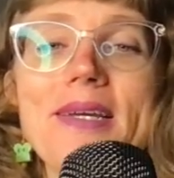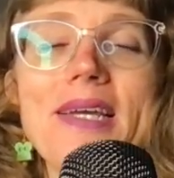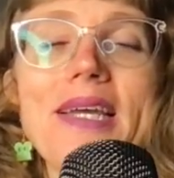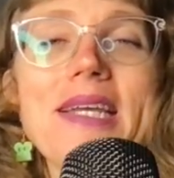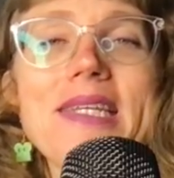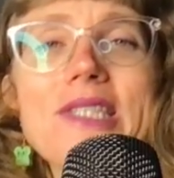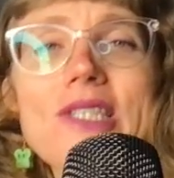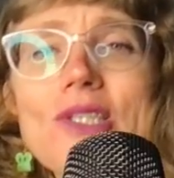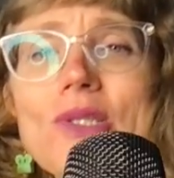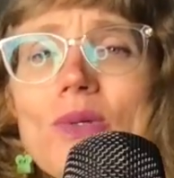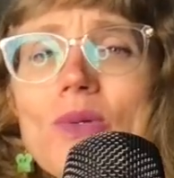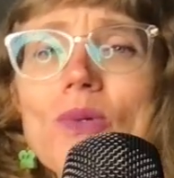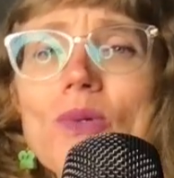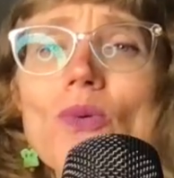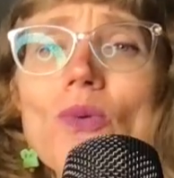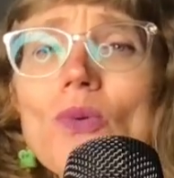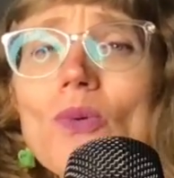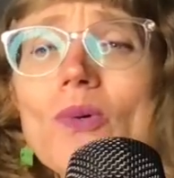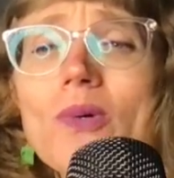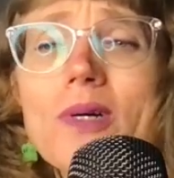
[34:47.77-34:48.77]
it's still
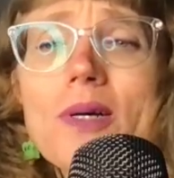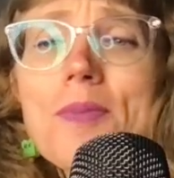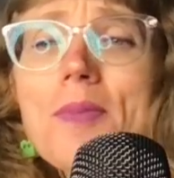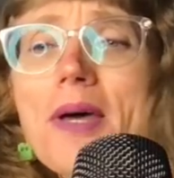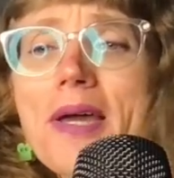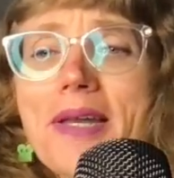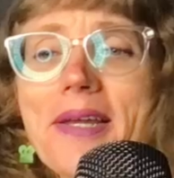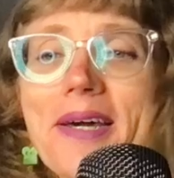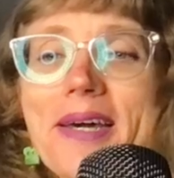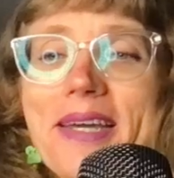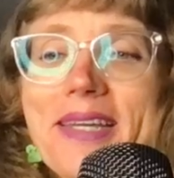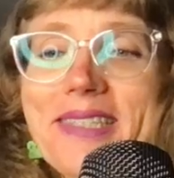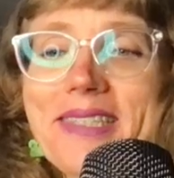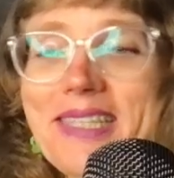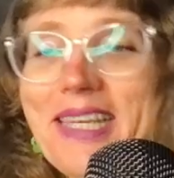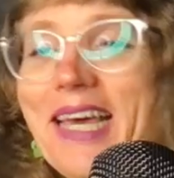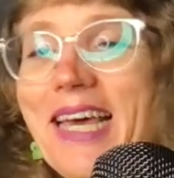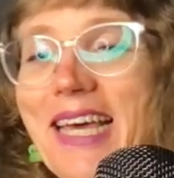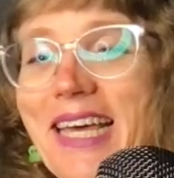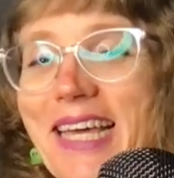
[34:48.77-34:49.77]
cool. Come on, guys.
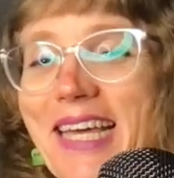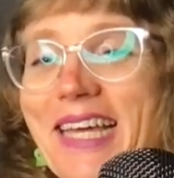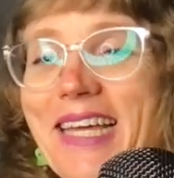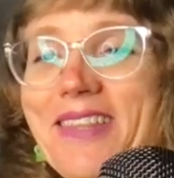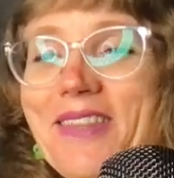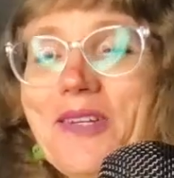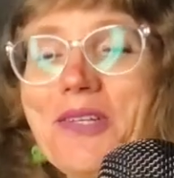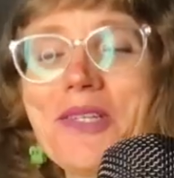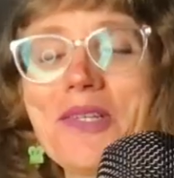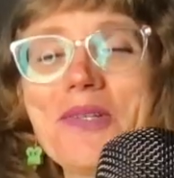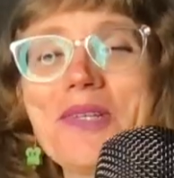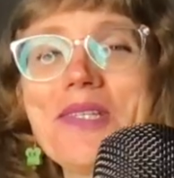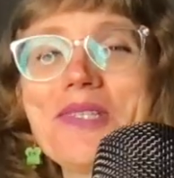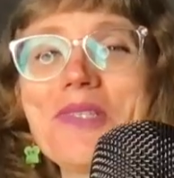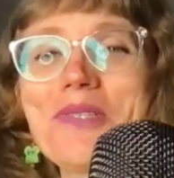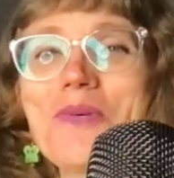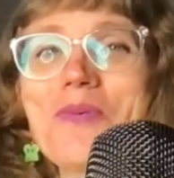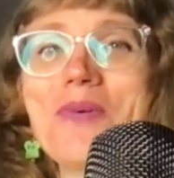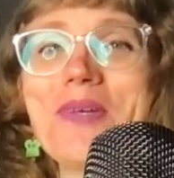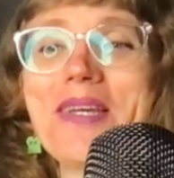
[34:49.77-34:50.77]
There's only
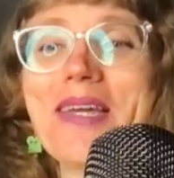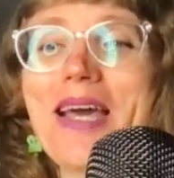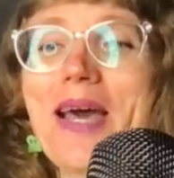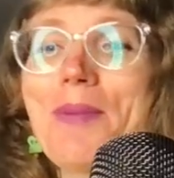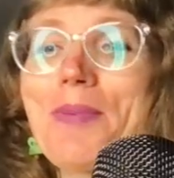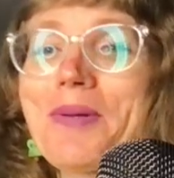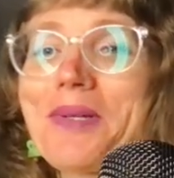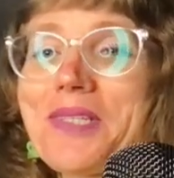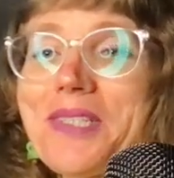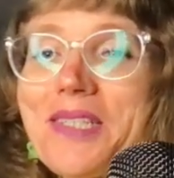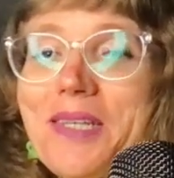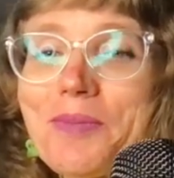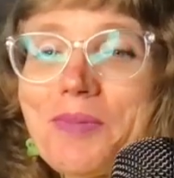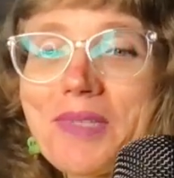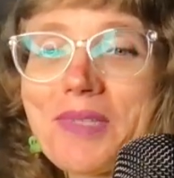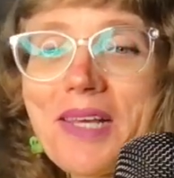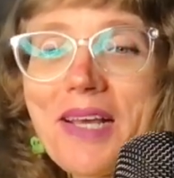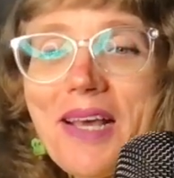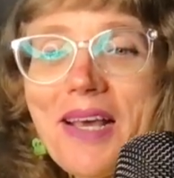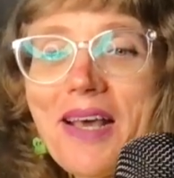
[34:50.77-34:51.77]
so many capital ships.
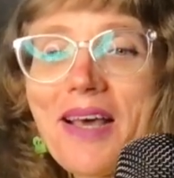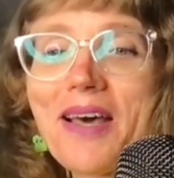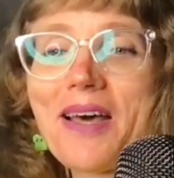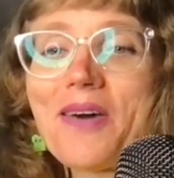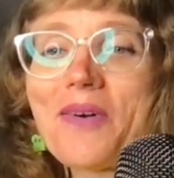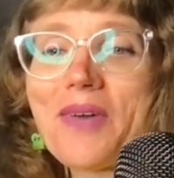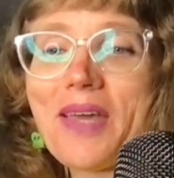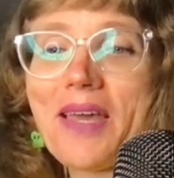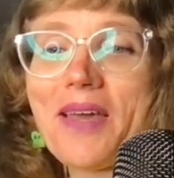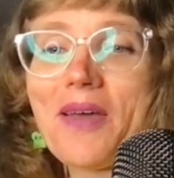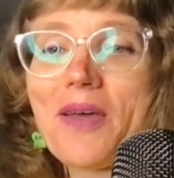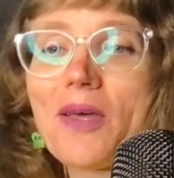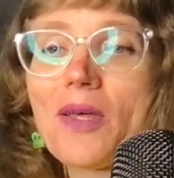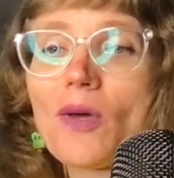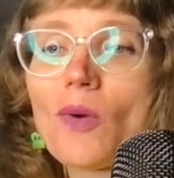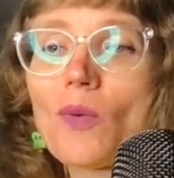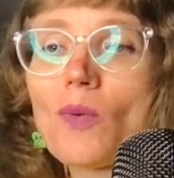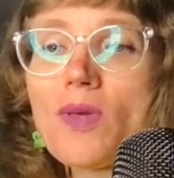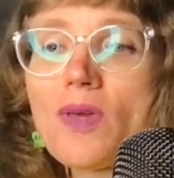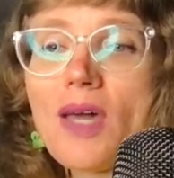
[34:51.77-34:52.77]
Okay,
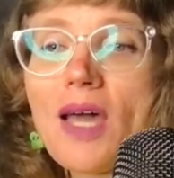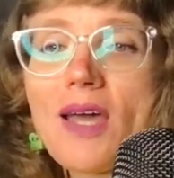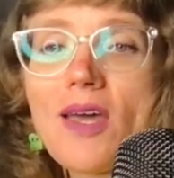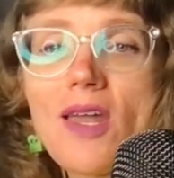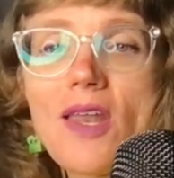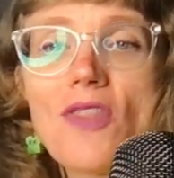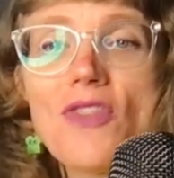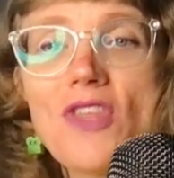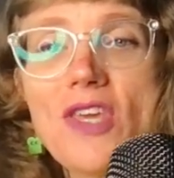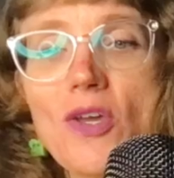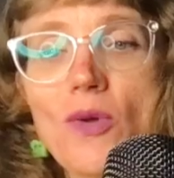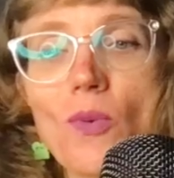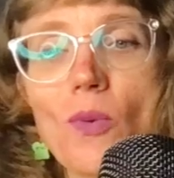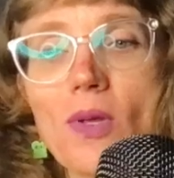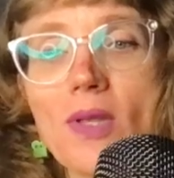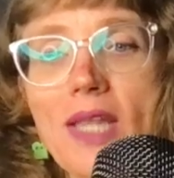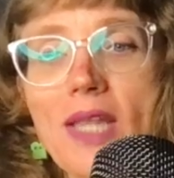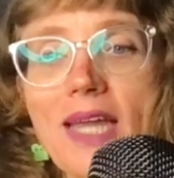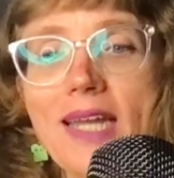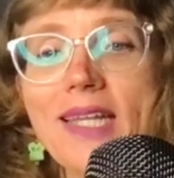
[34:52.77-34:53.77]
we got the
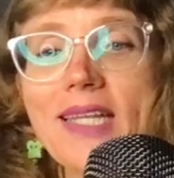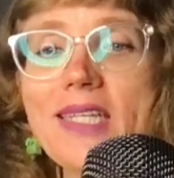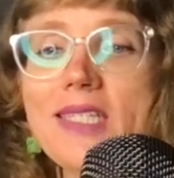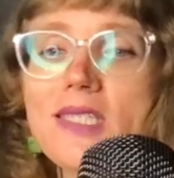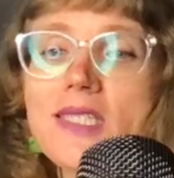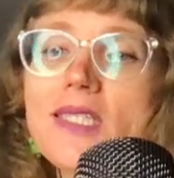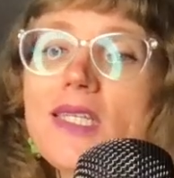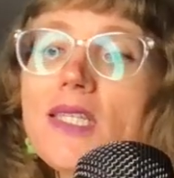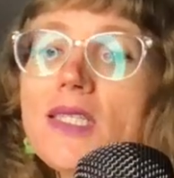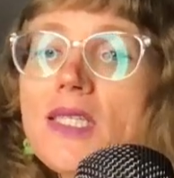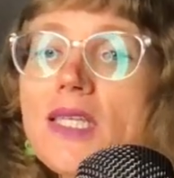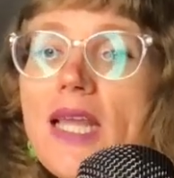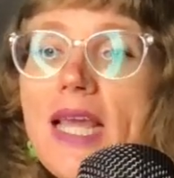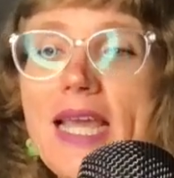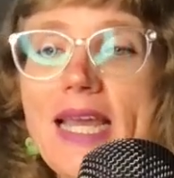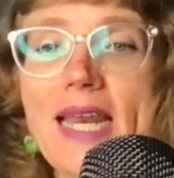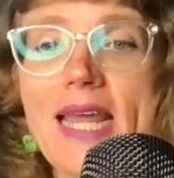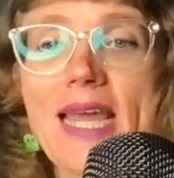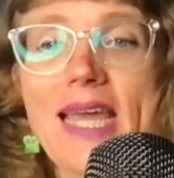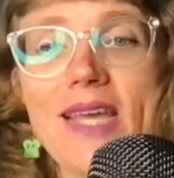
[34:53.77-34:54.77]
Relentless. It is an
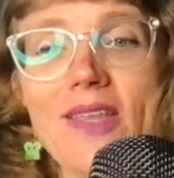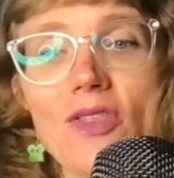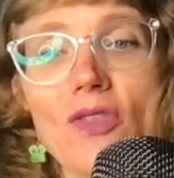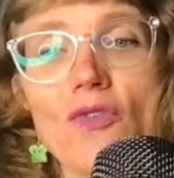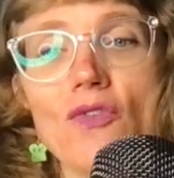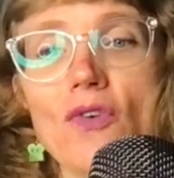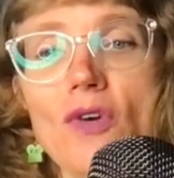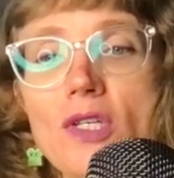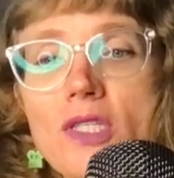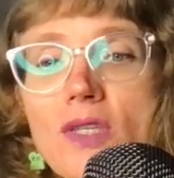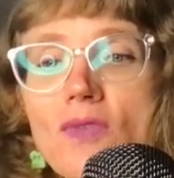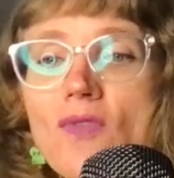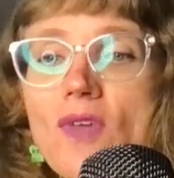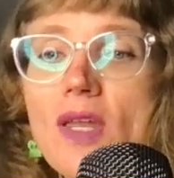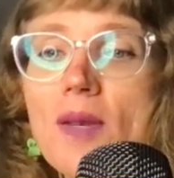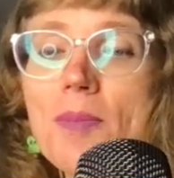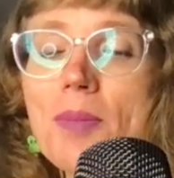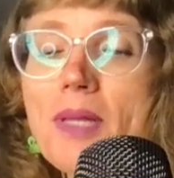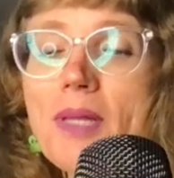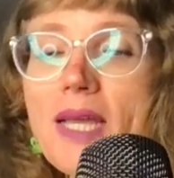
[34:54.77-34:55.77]
8/8. The first
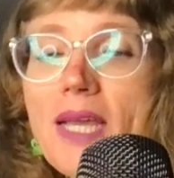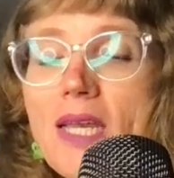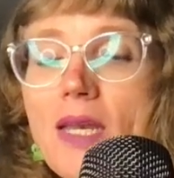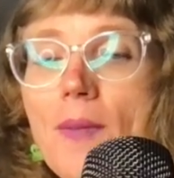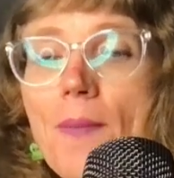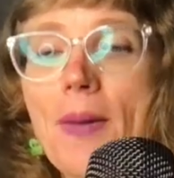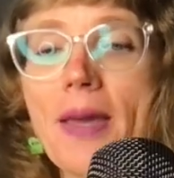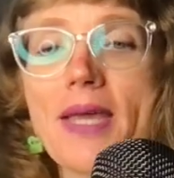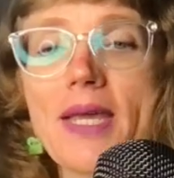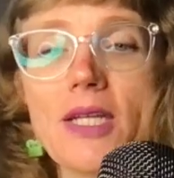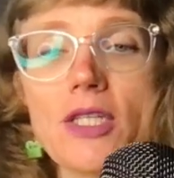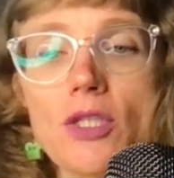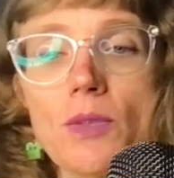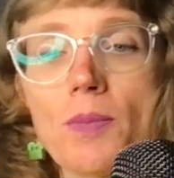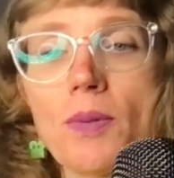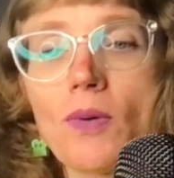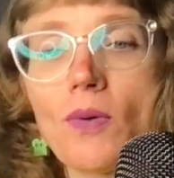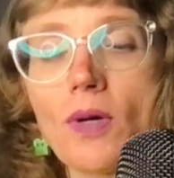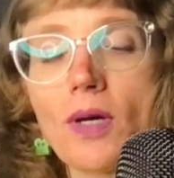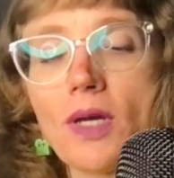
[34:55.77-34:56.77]
event played by each
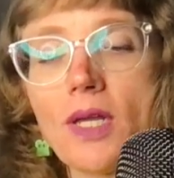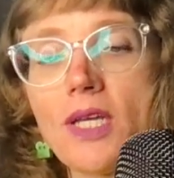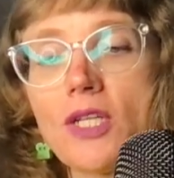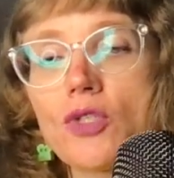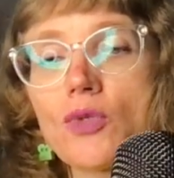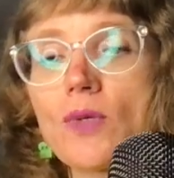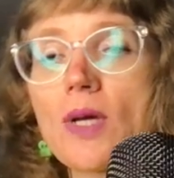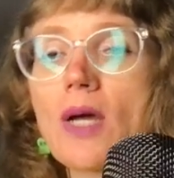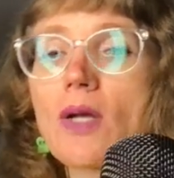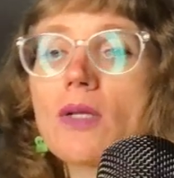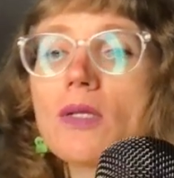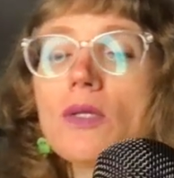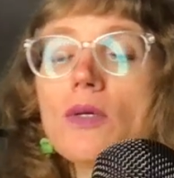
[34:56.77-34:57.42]
opponent each round